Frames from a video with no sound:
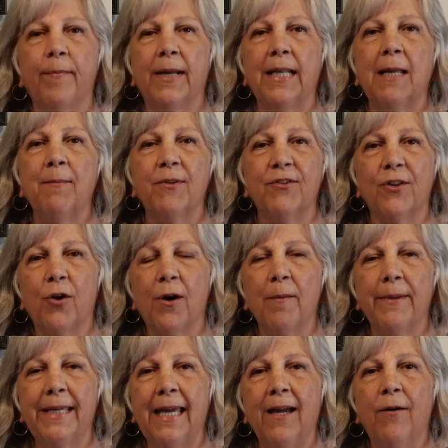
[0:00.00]
name is Laura
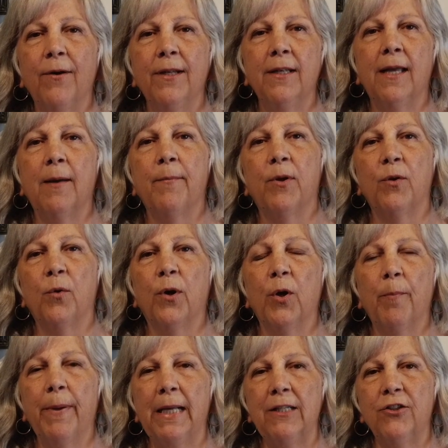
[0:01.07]
McGowan. I'm an oil
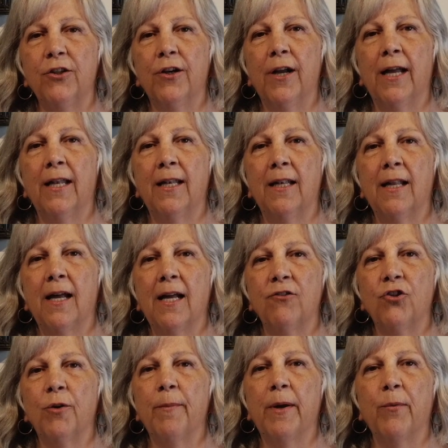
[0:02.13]
painter and I
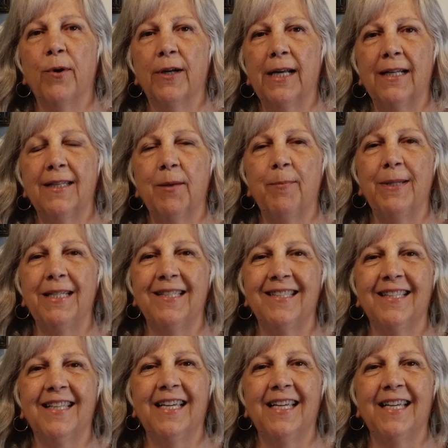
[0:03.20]
show my work at the Peninsula